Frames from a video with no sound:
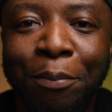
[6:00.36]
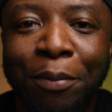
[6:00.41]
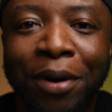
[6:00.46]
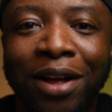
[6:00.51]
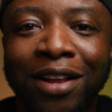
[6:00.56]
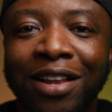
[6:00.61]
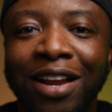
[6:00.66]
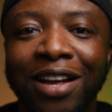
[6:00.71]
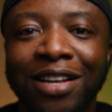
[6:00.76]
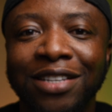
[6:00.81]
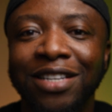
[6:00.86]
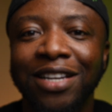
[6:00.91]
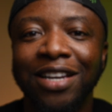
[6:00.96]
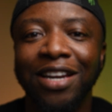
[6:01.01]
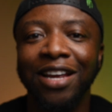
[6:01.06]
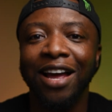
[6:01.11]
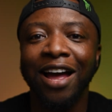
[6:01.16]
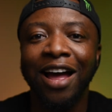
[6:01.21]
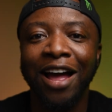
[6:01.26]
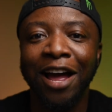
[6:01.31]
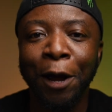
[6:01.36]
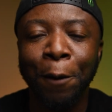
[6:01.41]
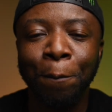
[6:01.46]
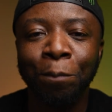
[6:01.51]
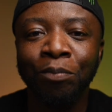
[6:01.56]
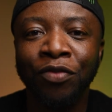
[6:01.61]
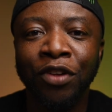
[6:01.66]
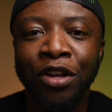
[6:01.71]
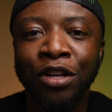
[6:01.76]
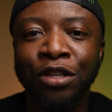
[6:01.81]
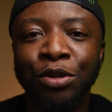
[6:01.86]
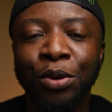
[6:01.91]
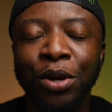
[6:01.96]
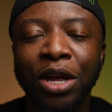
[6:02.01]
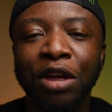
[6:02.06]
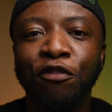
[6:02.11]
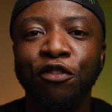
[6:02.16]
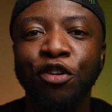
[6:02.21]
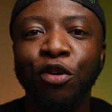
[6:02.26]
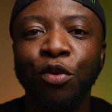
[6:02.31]
partners in the eye. So
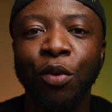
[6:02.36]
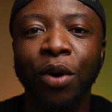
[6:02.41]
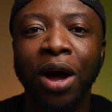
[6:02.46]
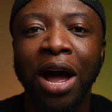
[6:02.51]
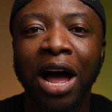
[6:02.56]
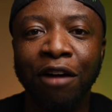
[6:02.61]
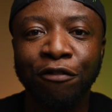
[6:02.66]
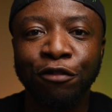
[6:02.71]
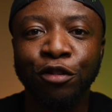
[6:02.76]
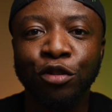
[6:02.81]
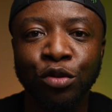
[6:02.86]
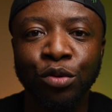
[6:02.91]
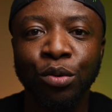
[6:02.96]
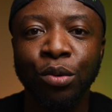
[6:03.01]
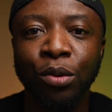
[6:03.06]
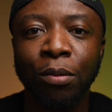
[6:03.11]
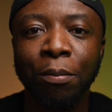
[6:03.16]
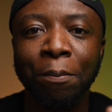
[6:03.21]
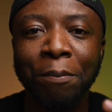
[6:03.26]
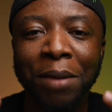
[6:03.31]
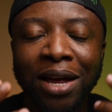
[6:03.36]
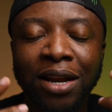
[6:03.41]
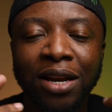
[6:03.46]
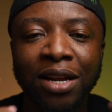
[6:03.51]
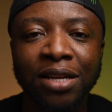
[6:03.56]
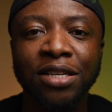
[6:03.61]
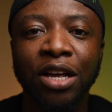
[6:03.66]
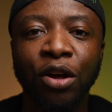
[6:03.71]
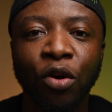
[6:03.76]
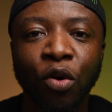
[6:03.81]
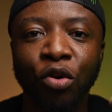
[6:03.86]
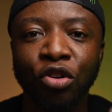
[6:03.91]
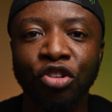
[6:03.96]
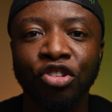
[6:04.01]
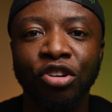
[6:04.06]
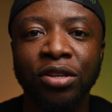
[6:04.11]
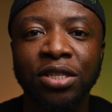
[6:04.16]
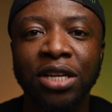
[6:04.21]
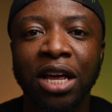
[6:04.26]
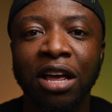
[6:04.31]
if you have to make this a
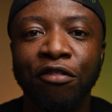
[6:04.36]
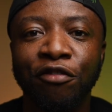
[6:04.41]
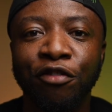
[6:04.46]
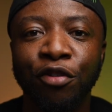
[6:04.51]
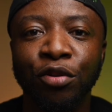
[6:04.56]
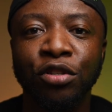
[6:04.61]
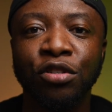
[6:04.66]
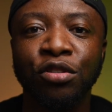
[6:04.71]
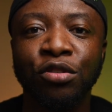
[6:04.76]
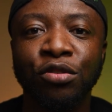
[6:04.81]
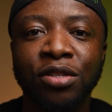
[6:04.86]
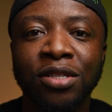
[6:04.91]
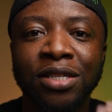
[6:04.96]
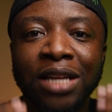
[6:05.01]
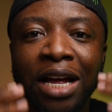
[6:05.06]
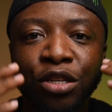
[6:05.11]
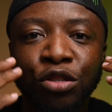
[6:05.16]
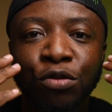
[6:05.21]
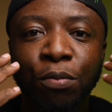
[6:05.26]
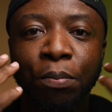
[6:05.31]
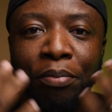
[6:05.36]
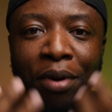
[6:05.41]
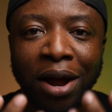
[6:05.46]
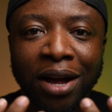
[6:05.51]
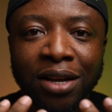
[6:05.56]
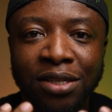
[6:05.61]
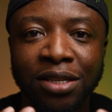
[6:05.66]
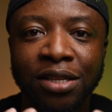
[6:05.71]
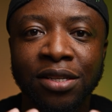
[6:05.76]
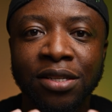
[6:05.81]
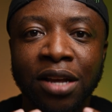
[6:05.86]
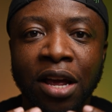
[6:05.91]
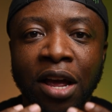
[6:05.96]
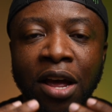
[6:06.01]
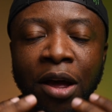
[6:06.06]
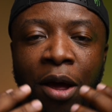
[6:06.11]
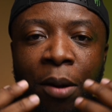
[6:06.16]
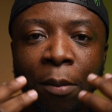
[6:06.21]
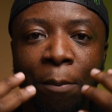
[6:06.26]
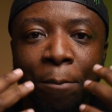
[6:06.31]
conscious effort to start to practice
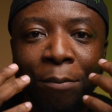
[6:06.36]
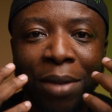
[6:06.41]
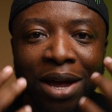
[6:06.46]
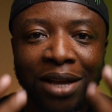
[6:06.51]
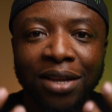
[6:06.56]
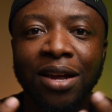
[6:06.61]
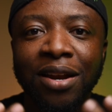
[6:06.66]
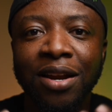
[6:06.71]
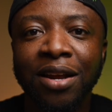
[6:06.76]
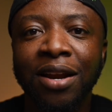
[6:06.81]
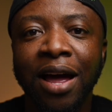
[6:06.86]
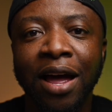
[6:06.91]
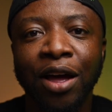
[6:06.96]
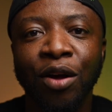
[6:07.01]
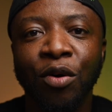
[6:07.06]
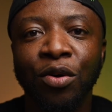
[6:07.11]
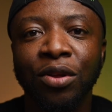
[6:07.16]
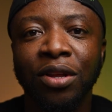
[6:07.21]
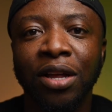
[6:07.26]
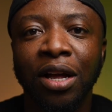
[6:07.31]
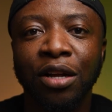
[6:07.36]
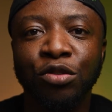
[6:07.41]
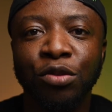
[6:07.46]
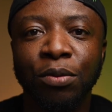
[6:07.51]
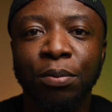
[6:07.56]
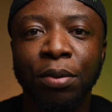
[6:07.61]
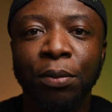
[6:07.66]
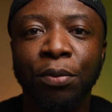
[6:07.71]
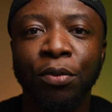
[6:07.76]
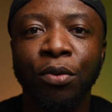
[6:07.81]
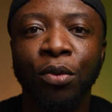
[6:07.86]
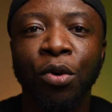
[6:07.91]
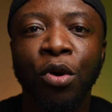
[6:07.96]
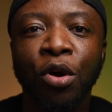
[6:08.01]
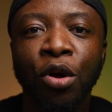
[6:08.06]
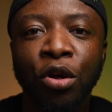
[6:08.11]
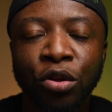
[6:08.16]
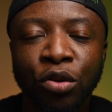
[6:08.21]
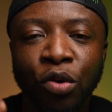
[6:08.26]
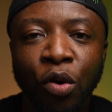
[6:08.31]
maintaining eye contact with people,
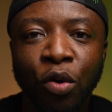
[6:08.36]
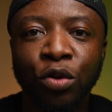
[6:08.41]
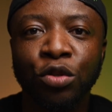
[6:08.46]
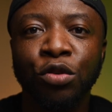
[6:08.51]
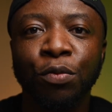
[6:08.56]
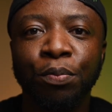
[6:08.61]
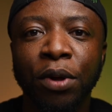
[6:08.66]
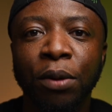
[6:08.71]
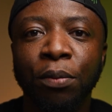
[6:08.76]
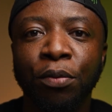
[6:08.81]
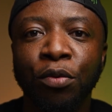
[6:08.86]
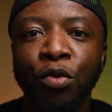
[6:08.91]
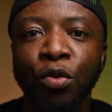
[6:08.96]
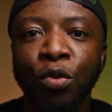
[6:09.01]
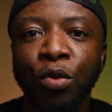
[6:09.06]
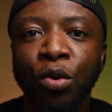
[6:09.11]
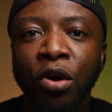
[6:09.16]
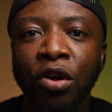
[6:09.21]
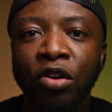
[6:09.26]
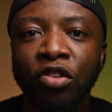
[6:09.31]
talk to people,